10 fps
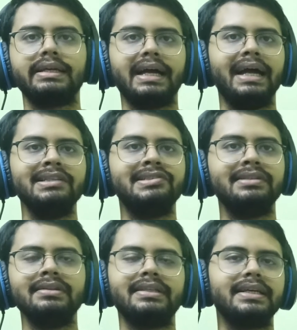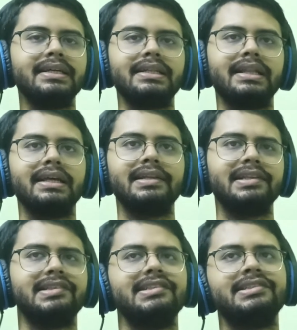I still think
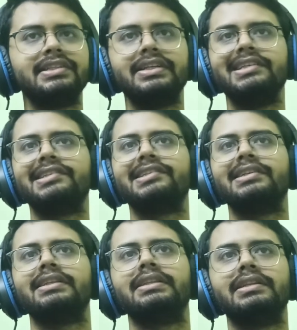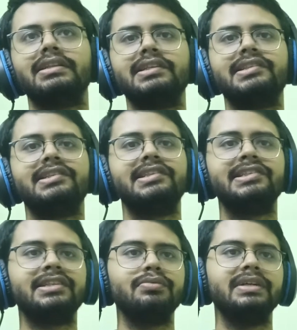the
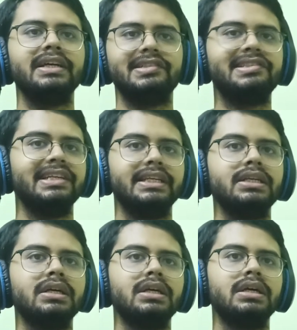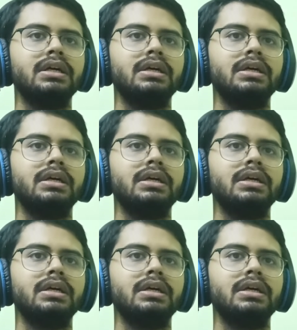sister we are seeing